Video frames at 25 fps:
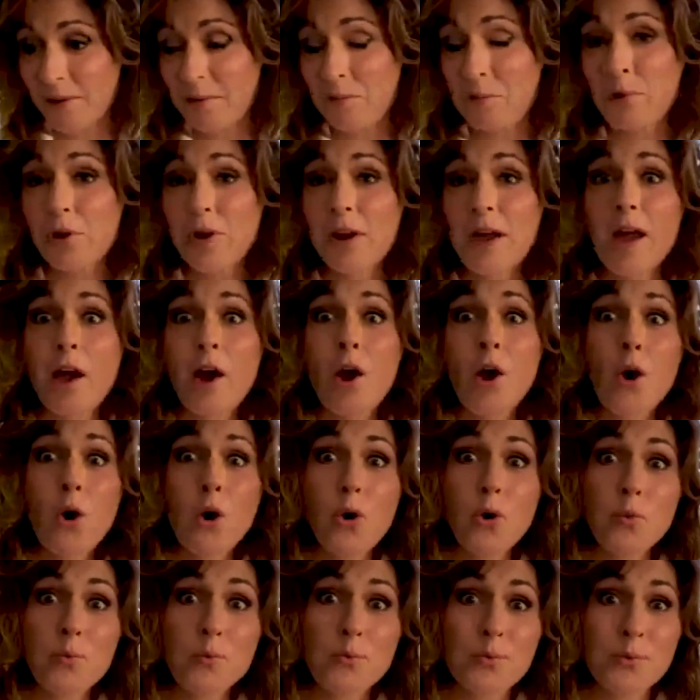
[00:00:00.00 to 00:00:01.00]
But I
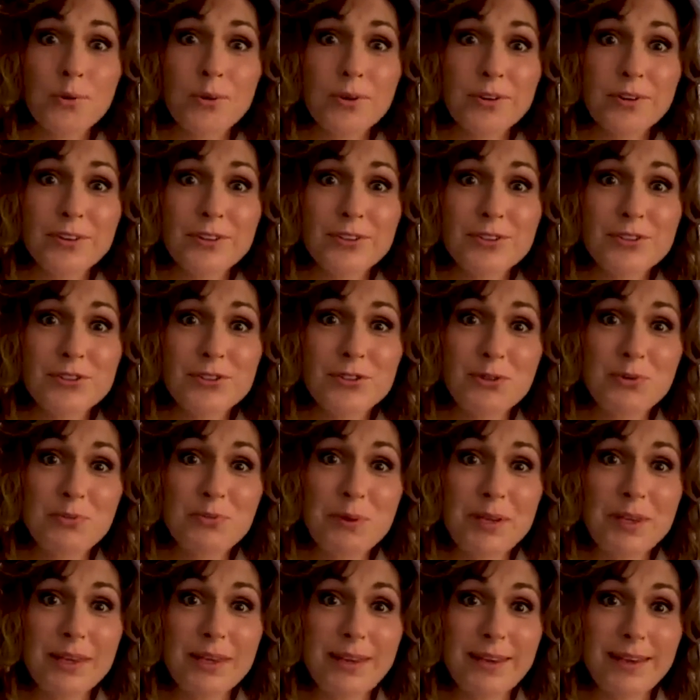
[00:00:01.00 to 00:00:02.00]
hope to
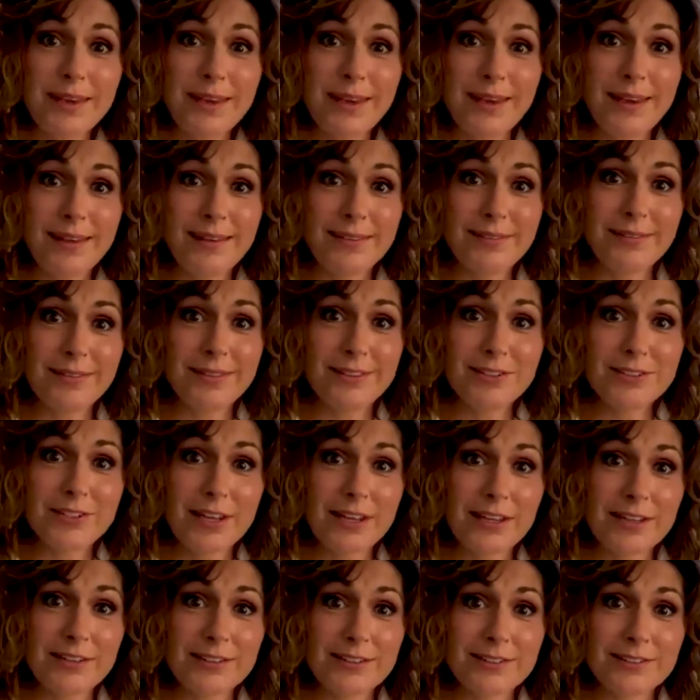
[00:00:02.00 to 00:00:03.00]
be in the
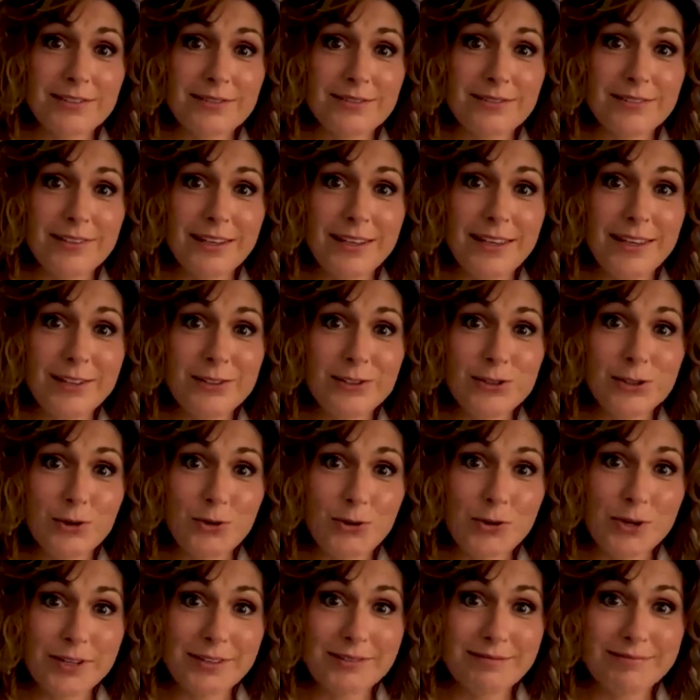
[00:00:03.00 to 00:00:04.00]
States
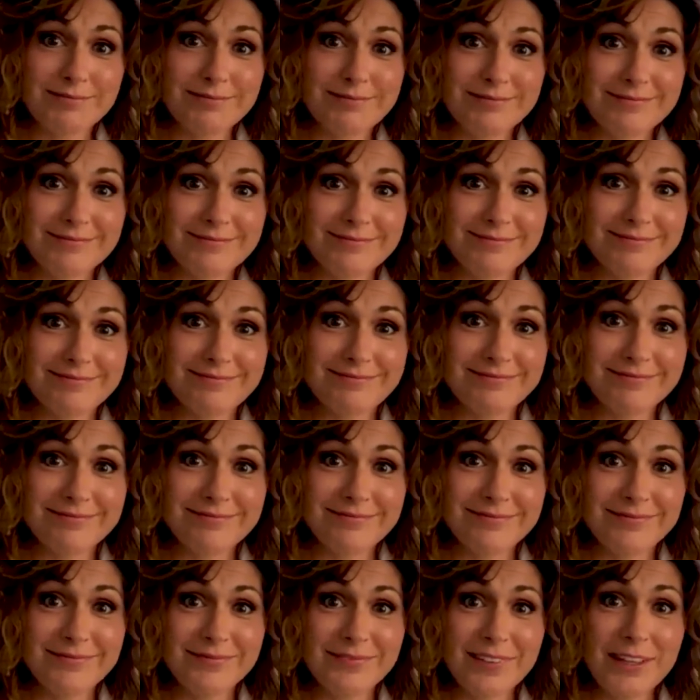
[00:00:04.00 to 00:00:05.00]
touring
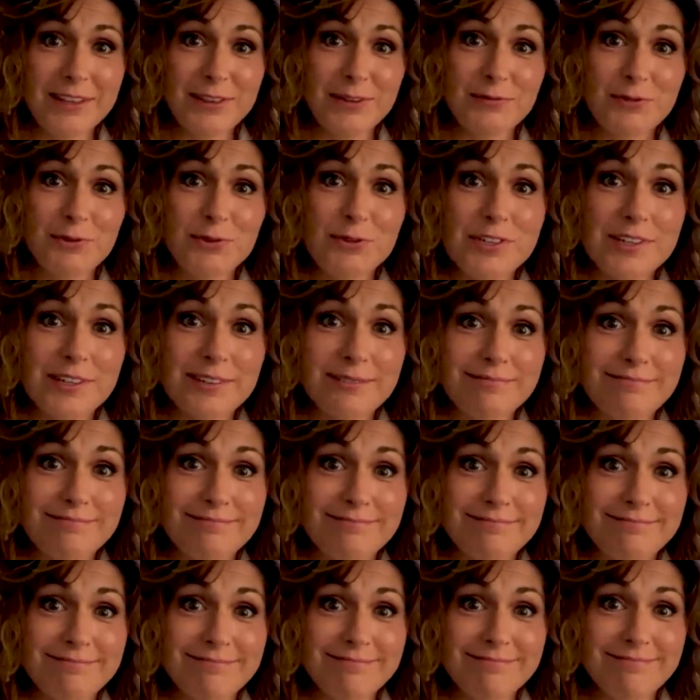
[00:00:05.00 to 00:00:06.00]
in the future,
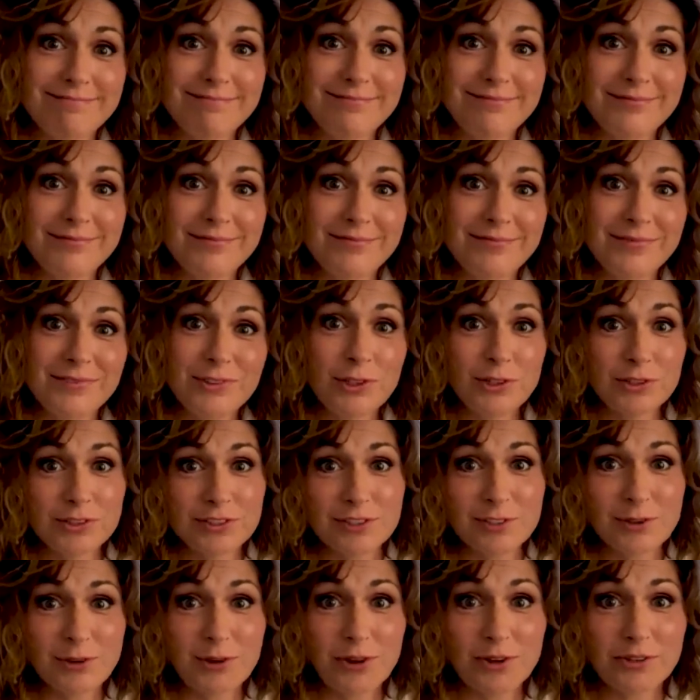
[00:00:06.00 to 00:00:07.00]
not
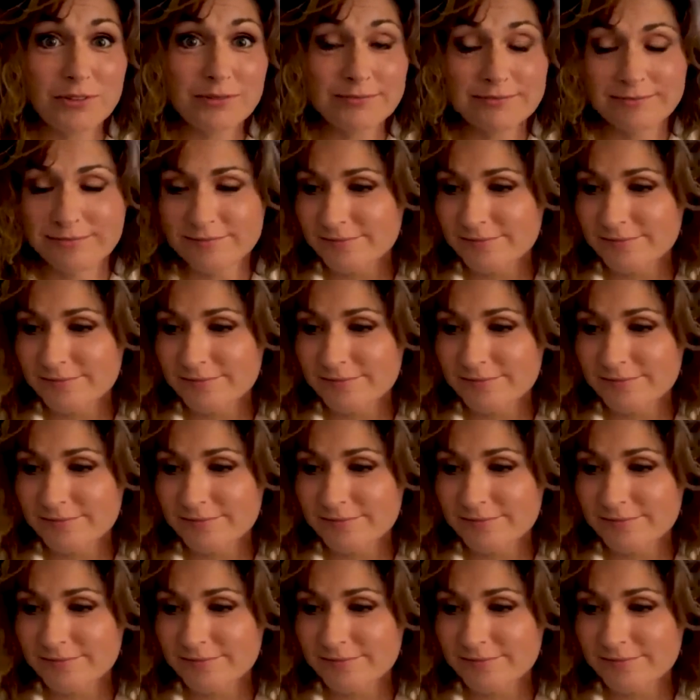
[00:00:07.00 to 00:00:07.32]
so long.